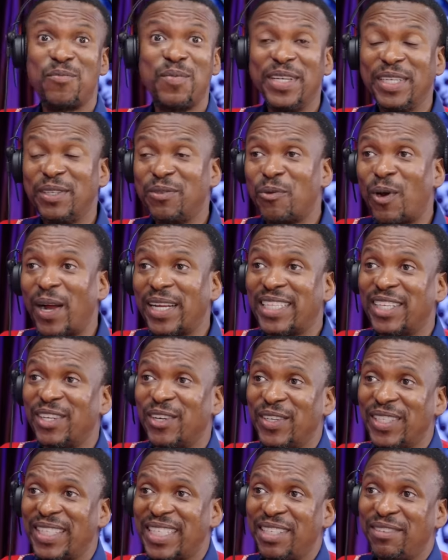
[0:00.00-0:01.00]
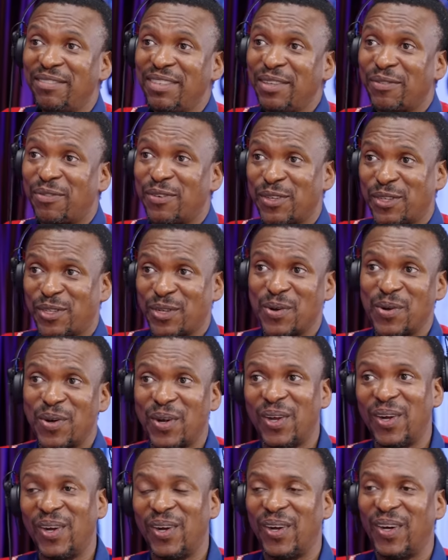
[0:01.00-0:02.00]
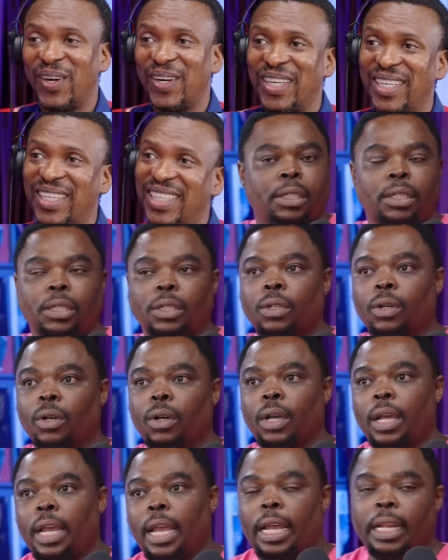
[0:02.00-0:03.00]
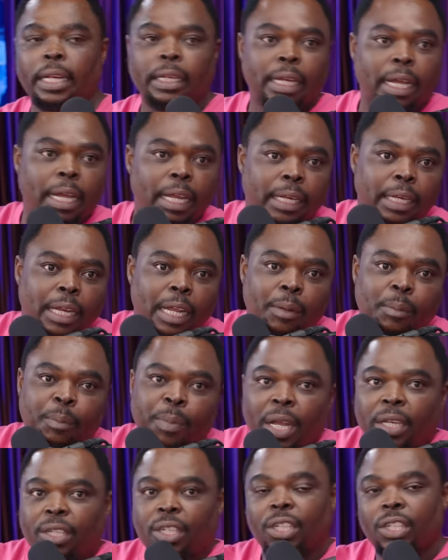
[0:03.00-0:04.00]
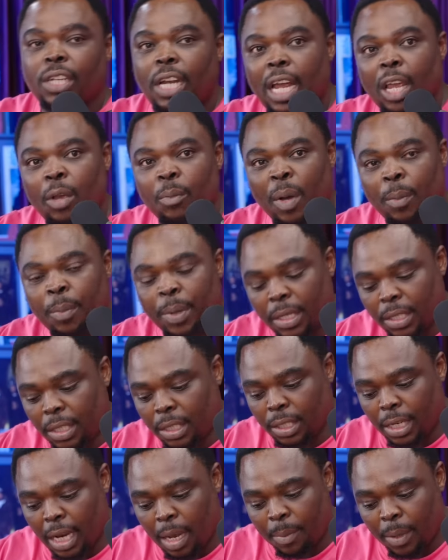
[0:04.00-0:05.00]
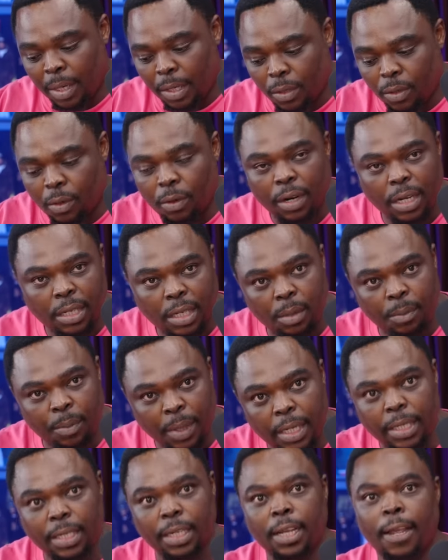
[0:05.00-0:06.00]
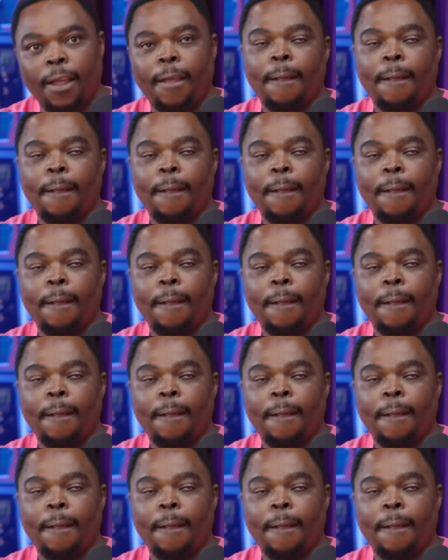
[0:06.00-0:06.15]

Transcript: been watching on TV for so long. You know, and Patrick Shaiba, may his soul rest in peace.